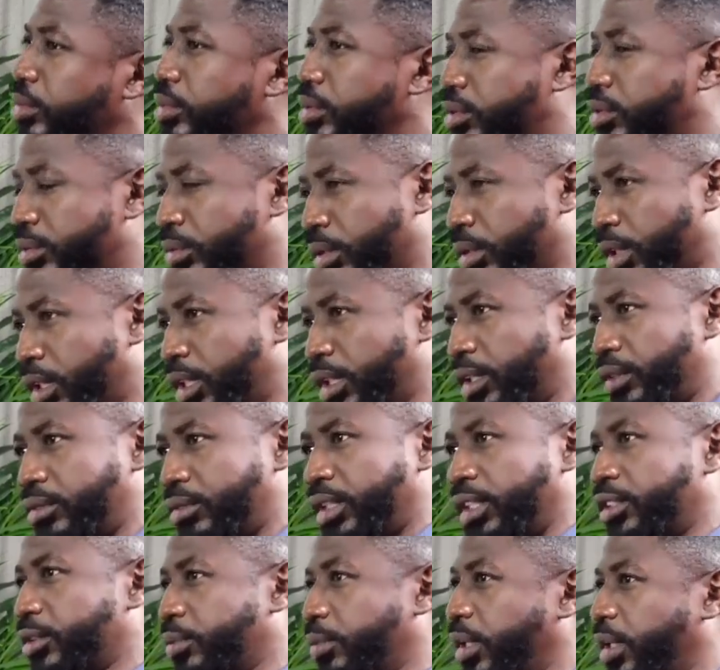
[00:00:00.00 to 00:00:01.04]
Do you want to
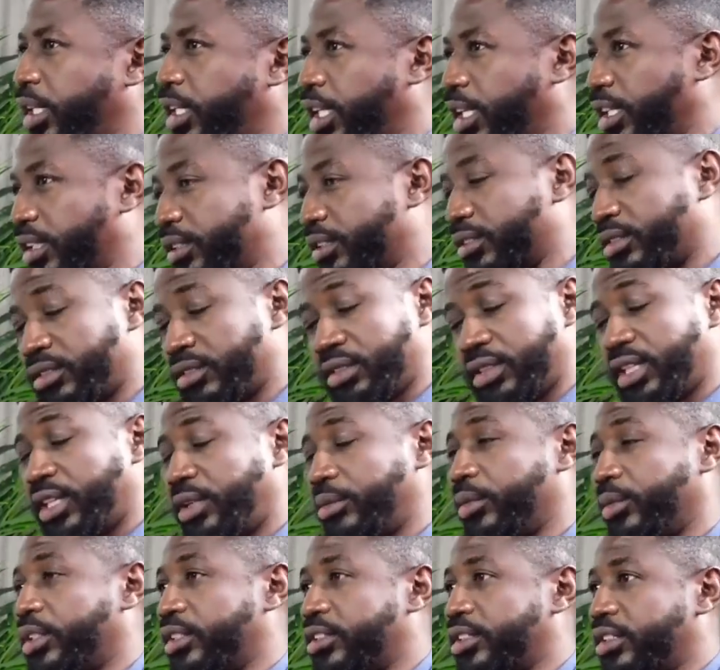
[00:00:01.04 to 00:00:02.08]
explain that, because
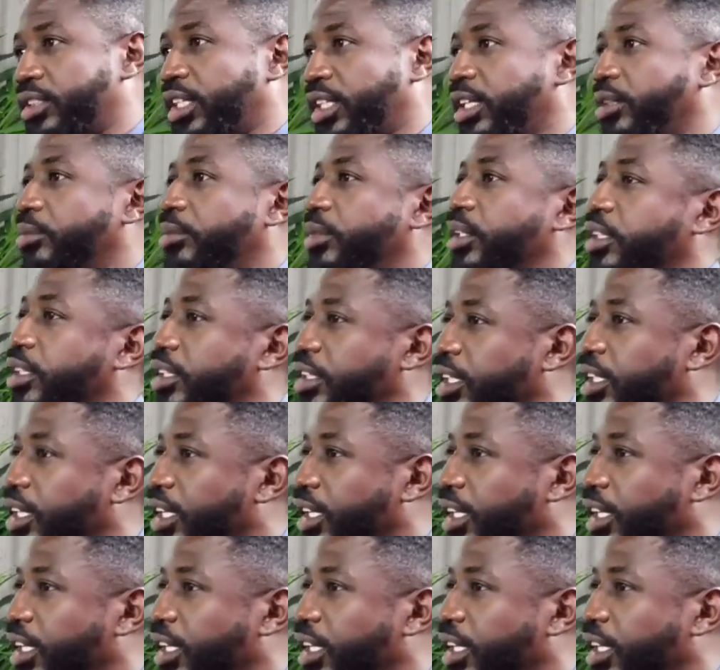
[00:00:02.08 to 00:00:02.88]
laymen like me?